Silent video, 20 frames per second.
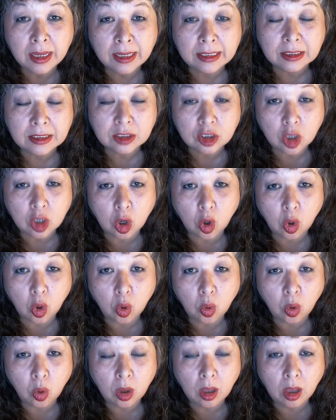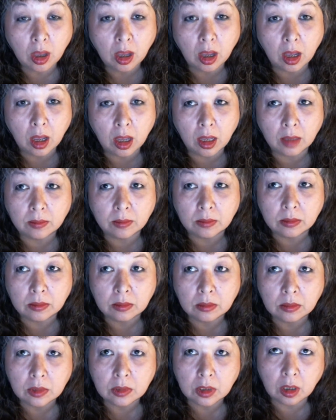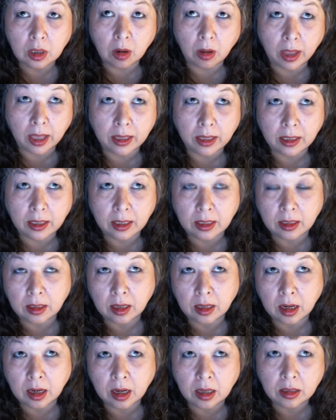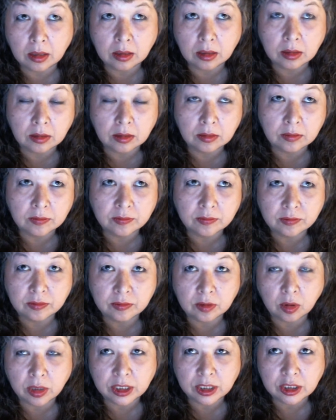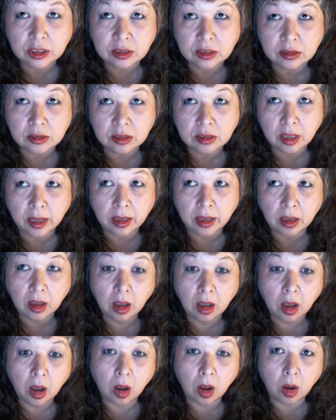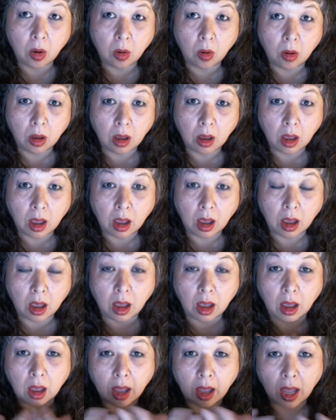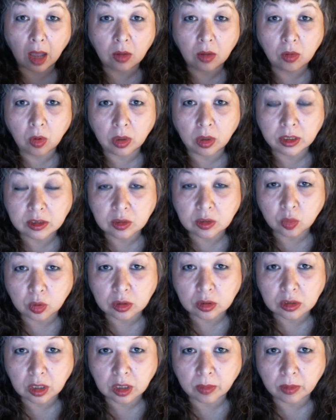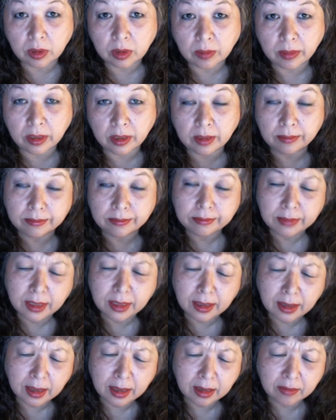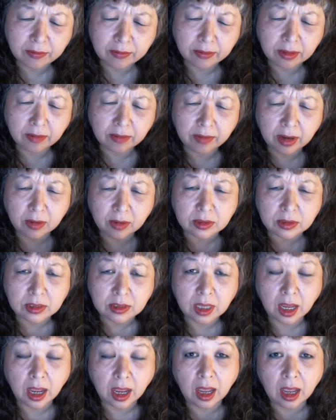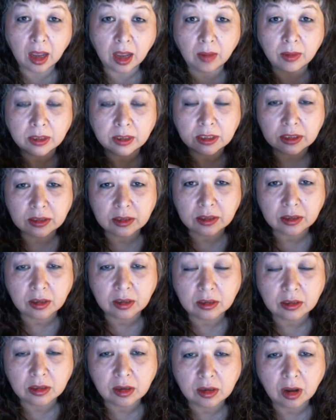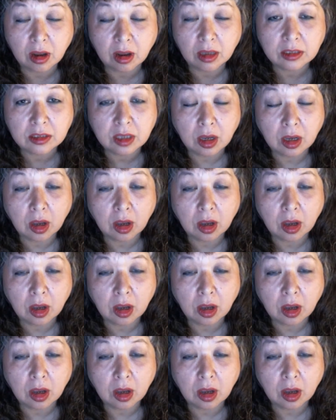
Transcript: So, any kind of questions like, oh, how long is the workshop going to be? A handful of hours. How much is it going to cost?